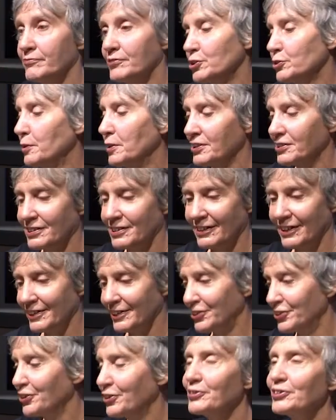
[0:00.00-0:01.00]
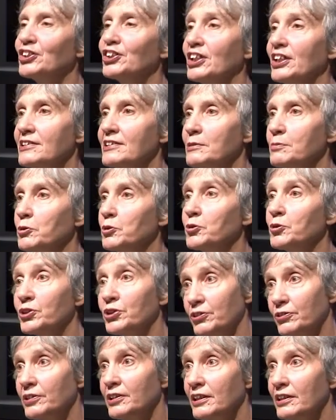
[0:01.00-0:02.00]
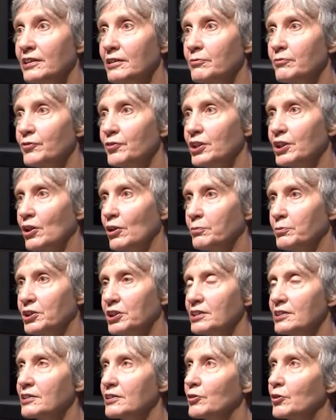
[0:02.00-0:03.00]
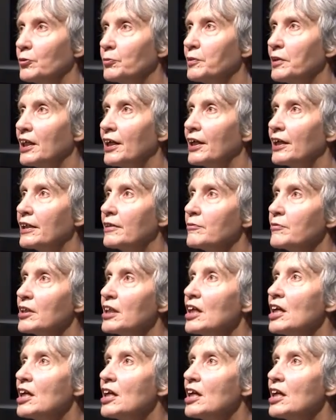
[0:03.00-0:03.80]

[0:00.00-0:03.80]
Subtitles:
It's almost like, a chessboard. You need them for the objects of your play.